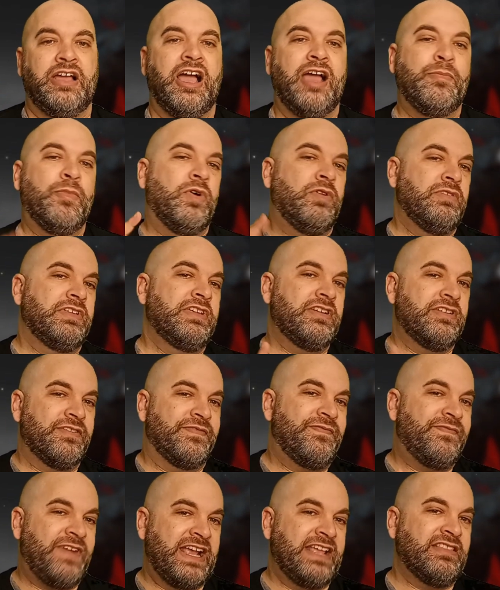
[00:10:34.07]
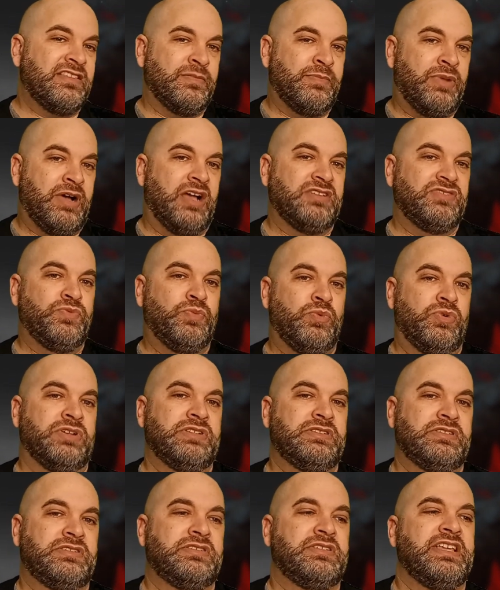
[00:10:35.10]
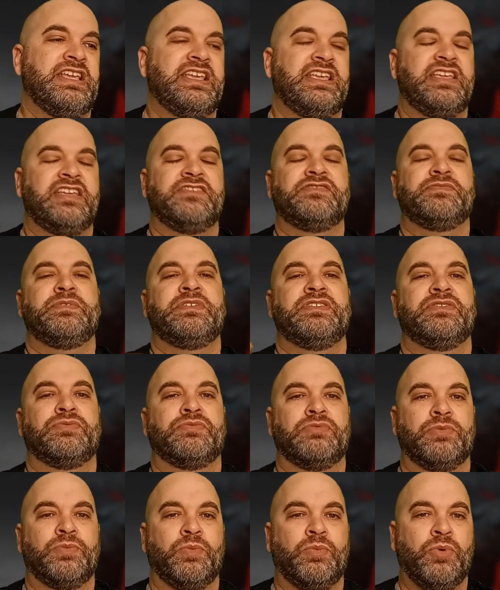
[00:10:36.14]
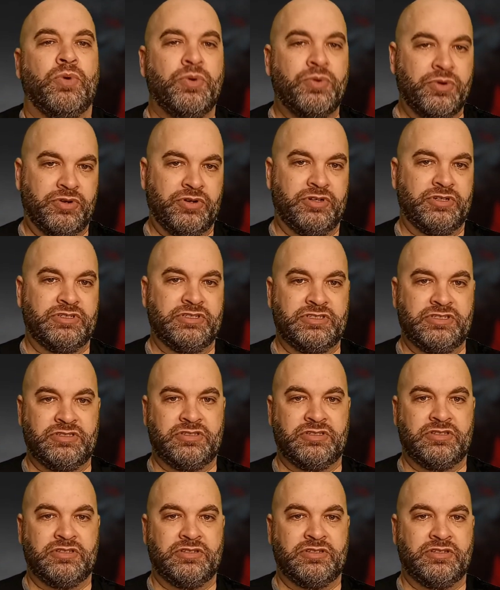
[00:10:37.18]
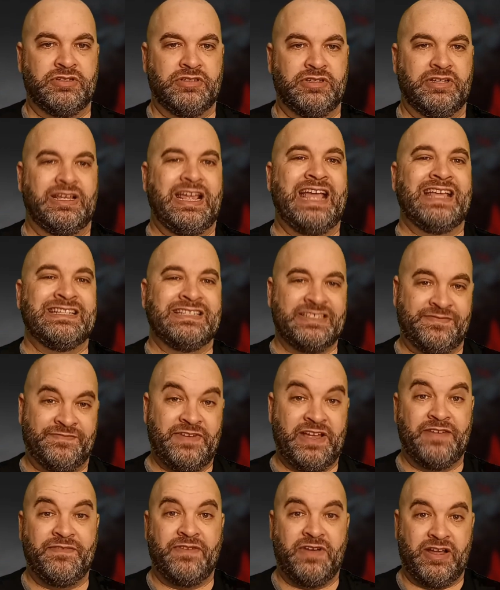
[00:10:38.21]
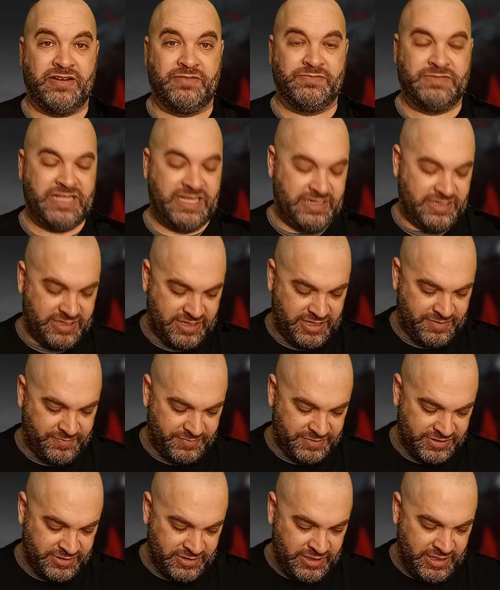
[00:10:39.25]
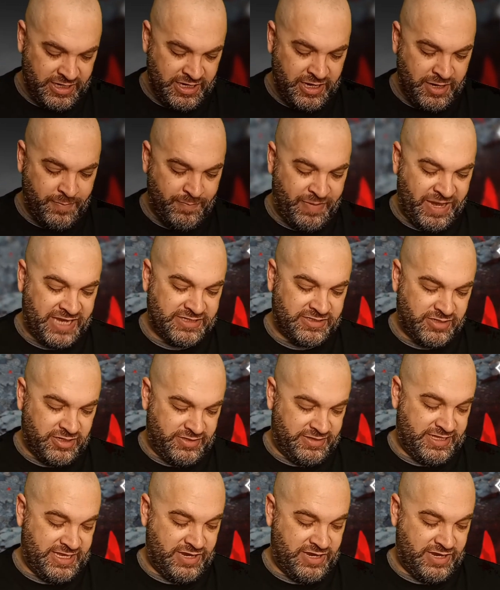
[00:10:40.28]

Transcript: I'm only going to fight the boss once. It gives me the rewards as if I fought him 10 times based on